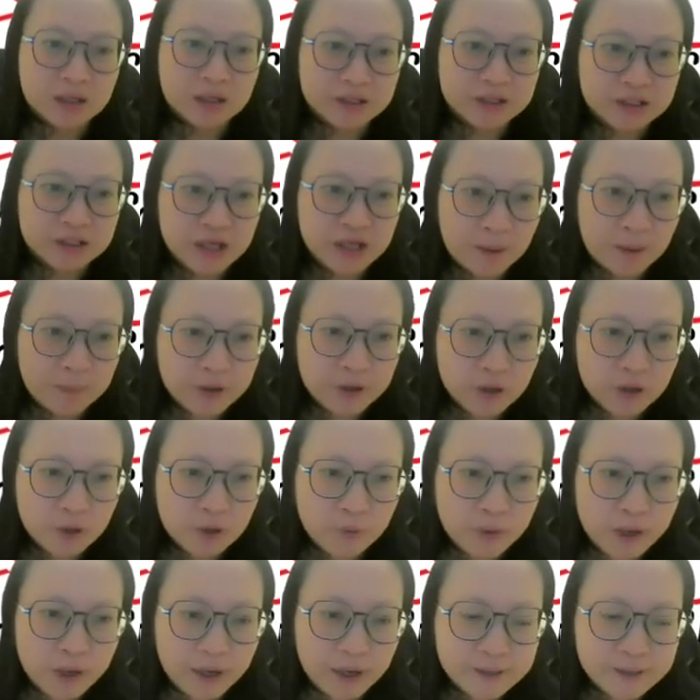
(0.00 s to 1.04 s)

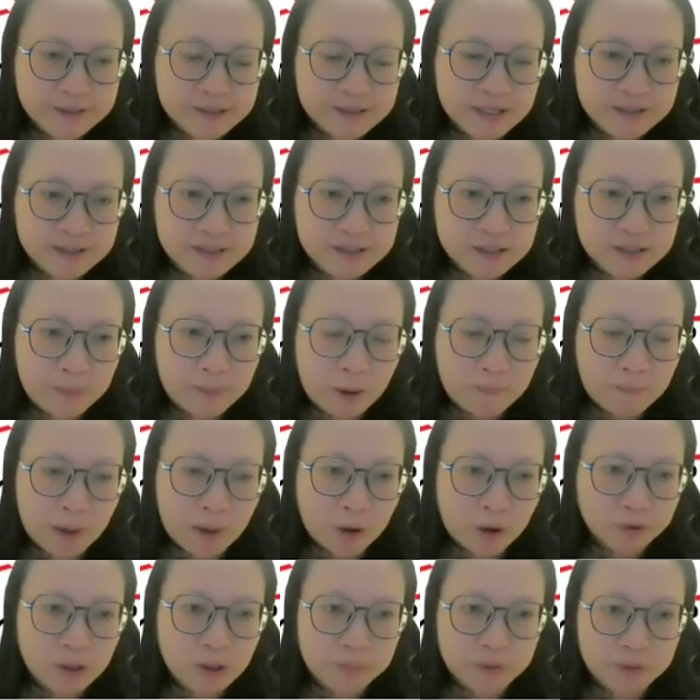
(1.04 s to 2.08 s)
This is about
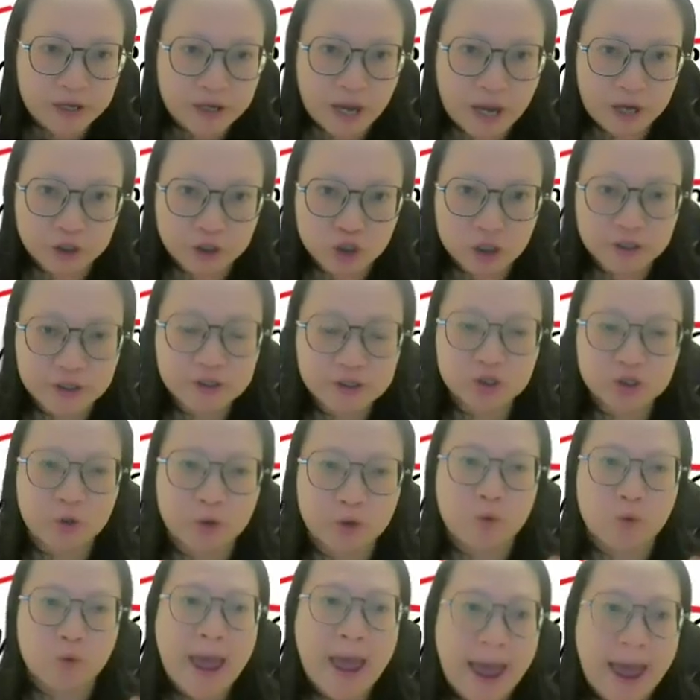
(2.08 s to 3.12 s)
multiplication. So
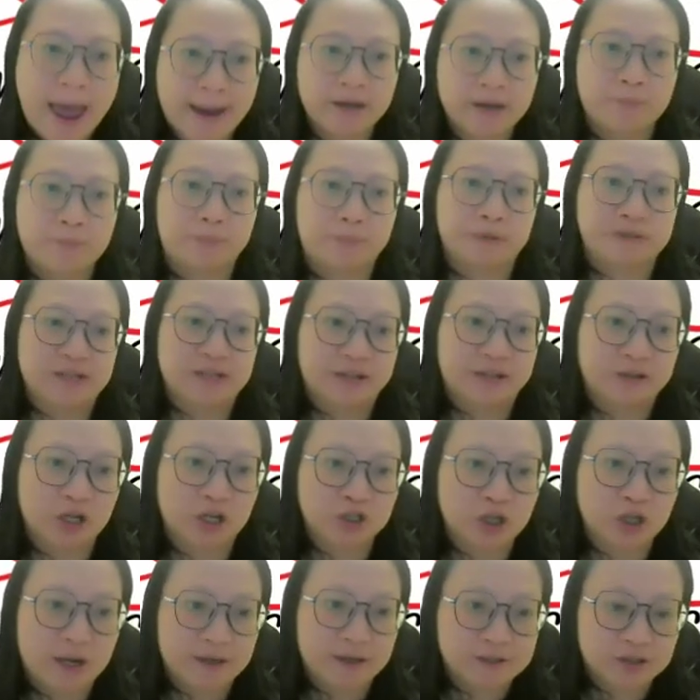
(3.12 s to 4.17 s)
you add the
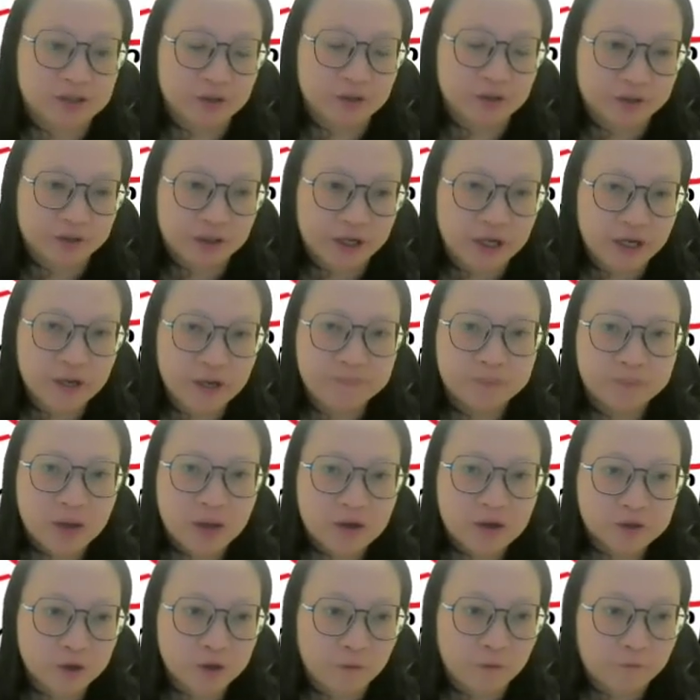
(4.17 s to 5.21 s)
percentage uncertainty.
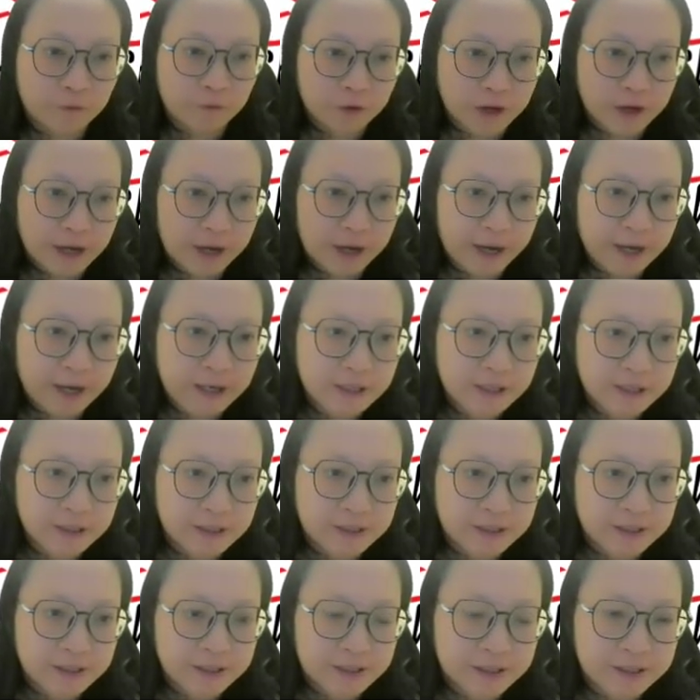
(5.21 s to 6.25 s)
So for A,
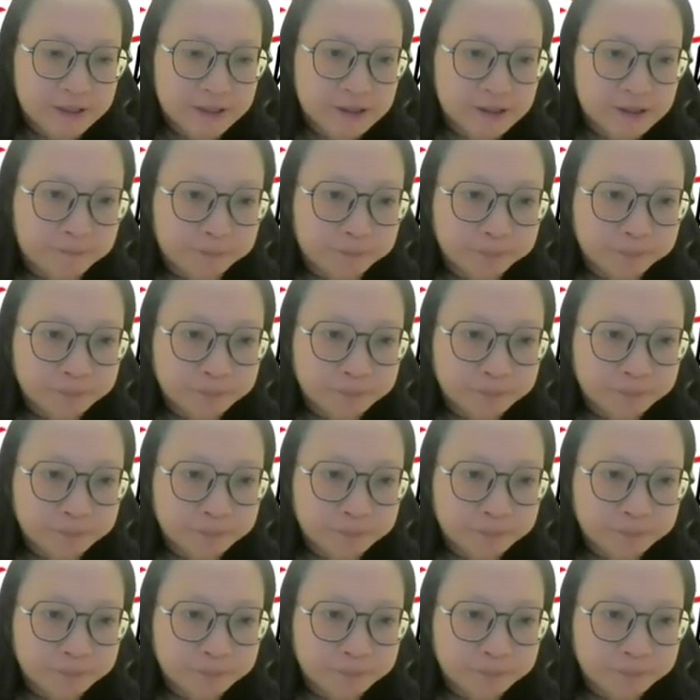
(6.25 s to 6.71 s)
it is